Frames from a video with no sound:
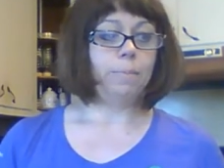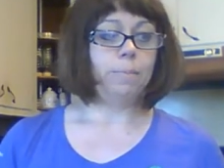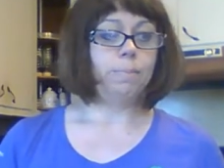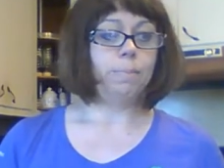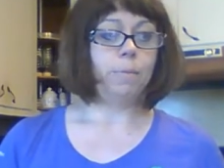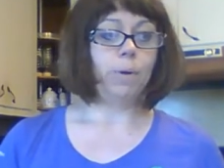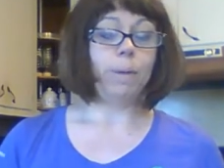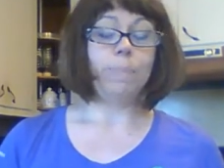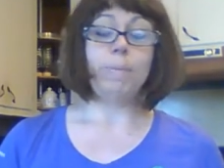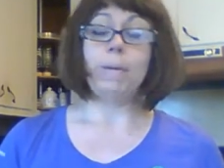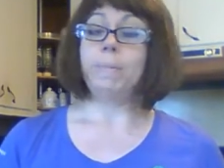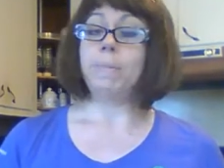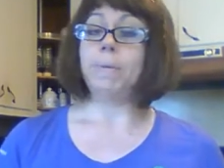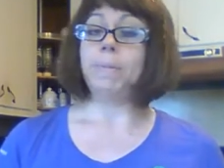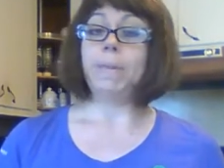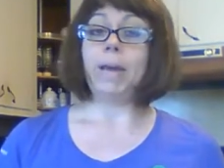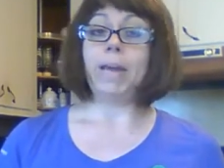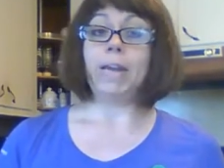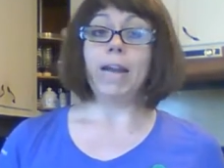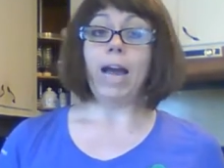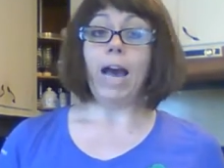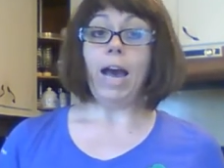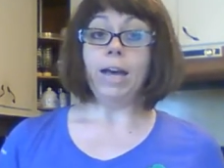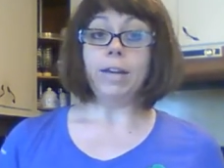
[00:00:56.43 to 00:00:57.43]
What people
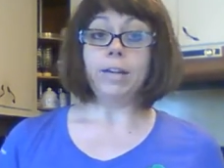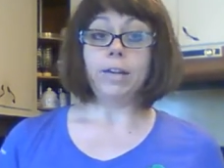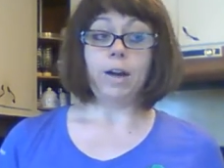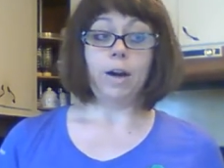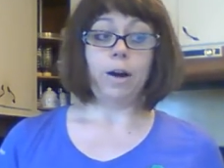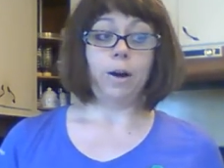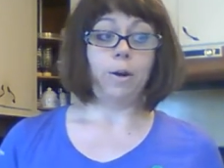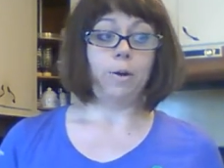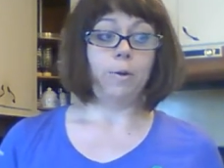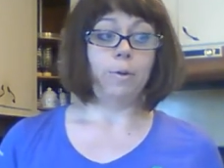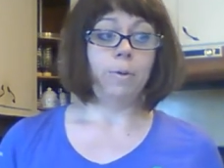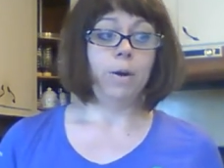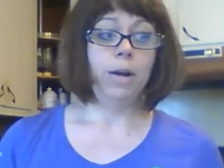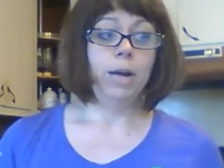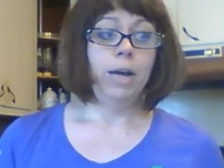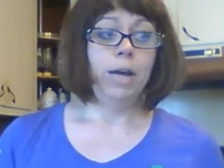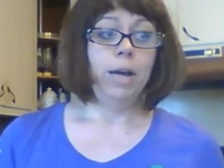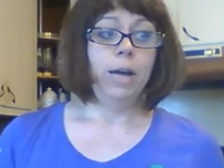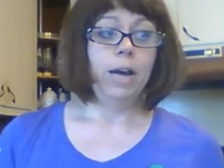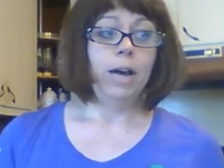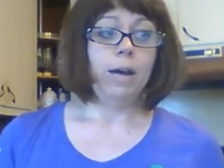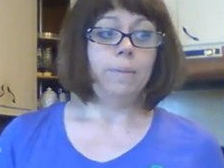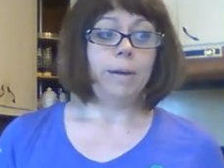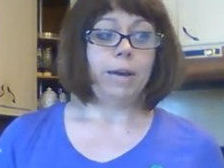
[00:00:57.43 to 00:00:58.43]
may not know
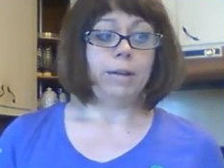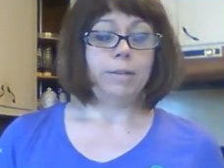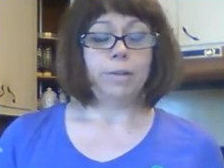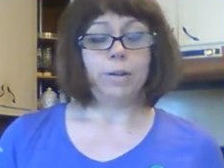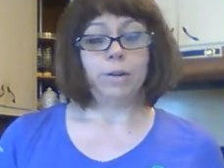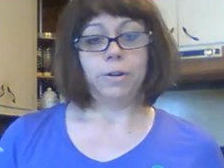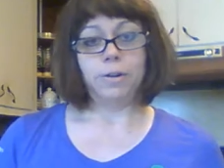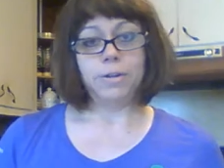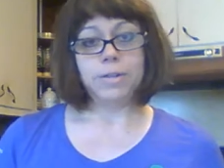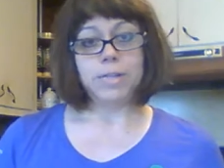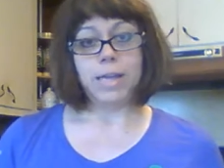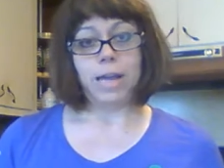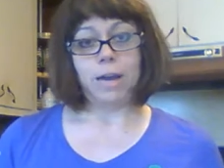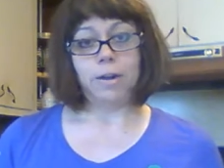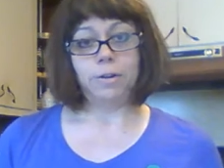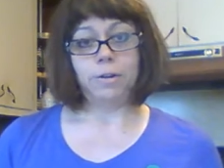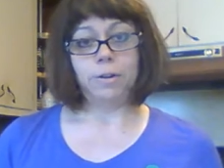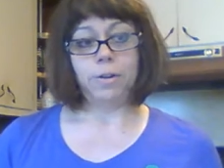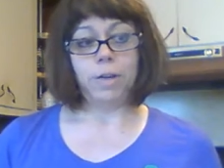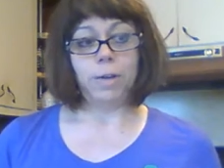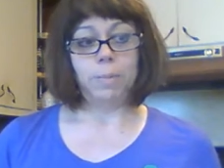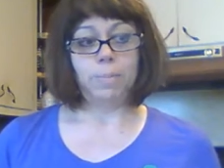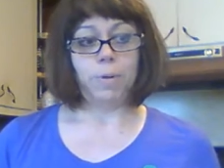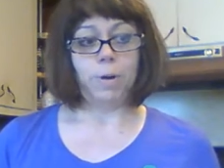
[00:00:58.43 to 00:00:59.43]
about the Girl Scout
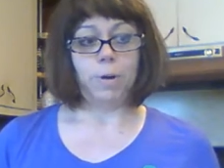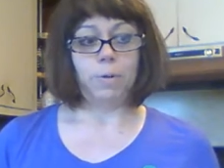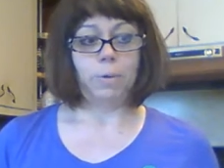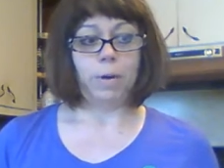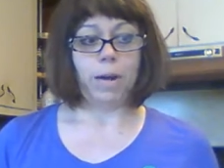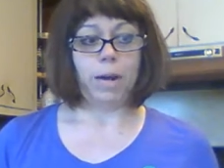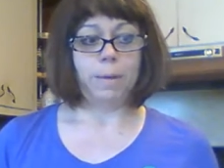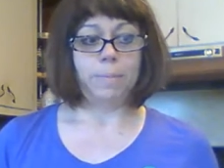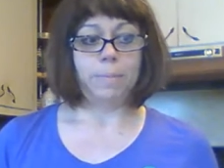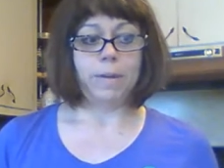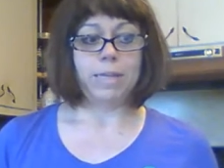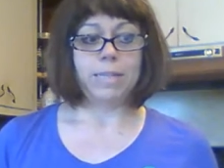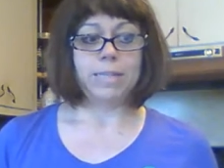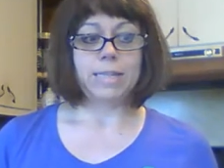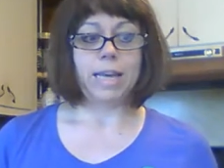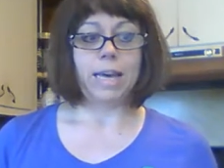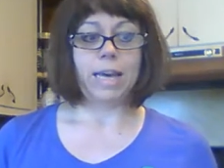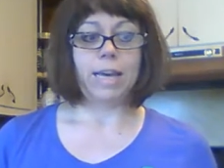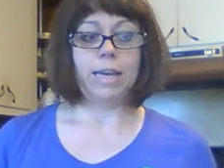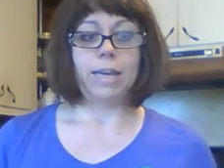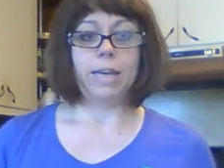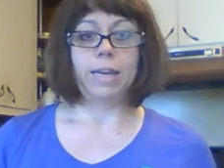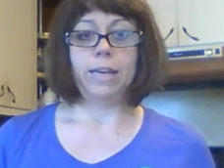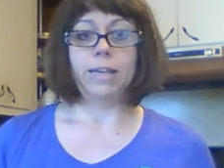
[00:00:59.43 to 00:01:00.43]
Cookie Program is
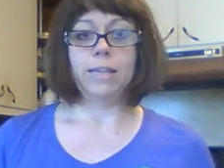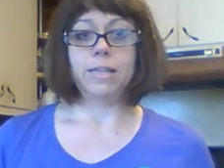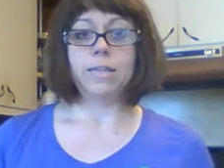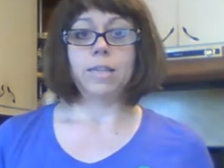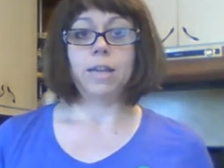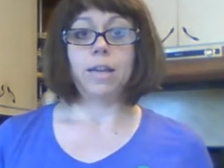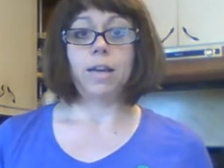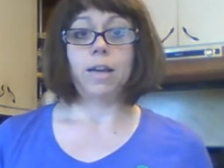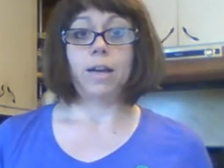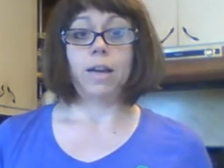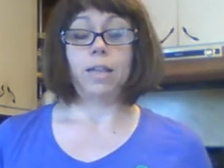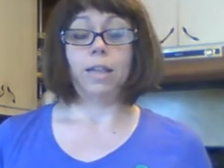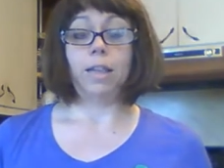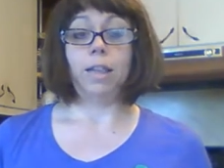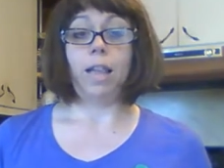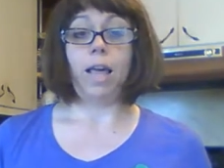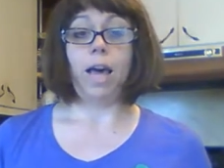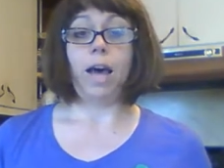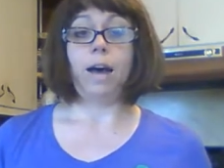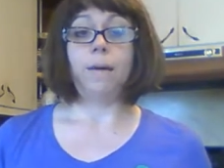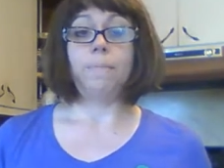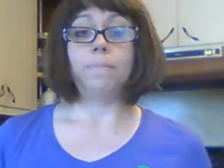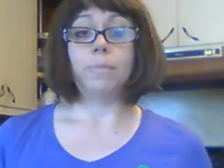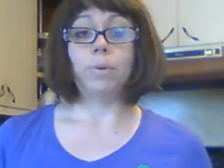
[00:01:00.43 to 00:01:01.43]
that it is a
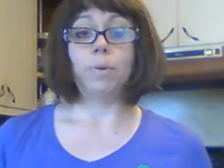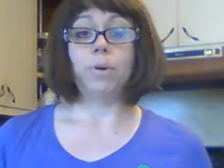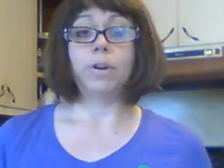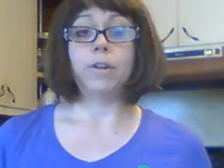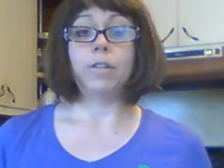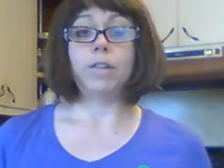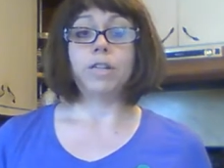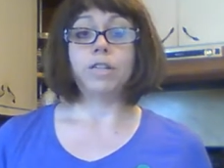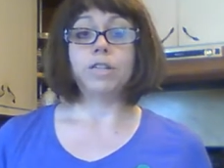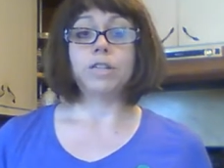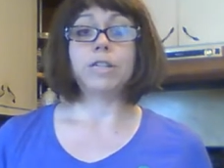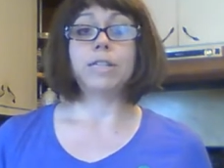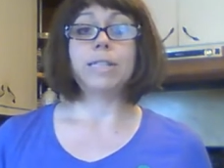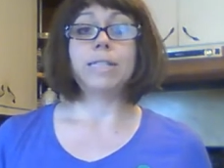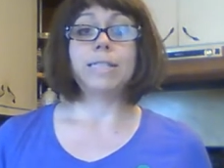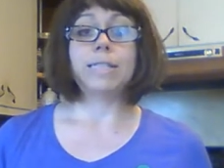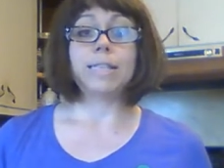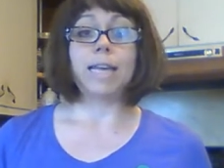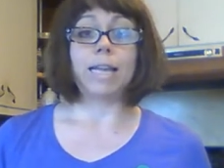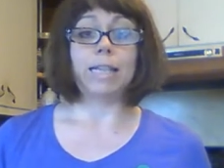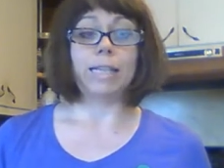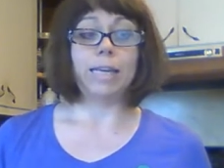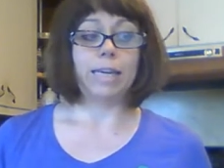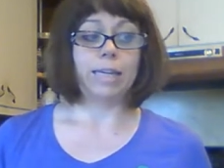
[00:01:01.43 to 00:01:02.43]
lot more than just
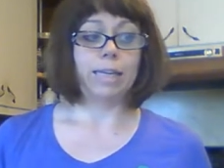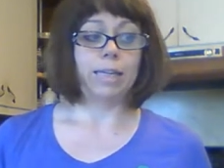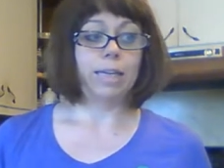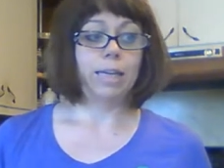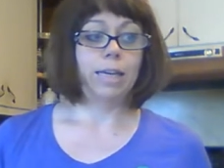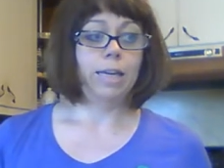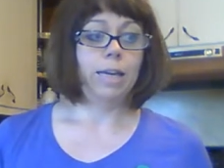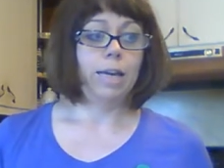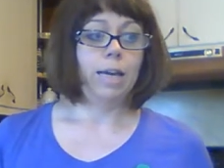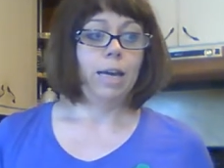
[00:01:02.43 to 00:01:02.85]
selling.